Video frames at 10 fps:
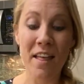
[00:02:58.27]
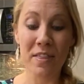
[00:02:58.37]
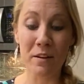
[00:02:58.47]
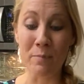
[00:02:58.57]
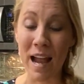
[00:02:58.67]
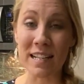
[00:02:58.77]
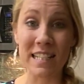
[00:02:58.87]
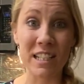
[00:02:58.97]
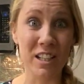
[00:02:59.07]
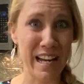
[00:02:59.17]
than
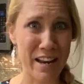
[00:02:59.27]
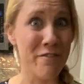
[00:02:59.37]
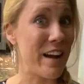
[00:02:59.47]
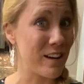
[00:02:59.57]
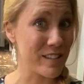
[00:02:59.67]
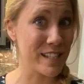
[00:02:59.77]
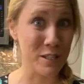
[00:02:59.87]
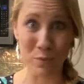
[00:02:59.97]
bacteria and virus as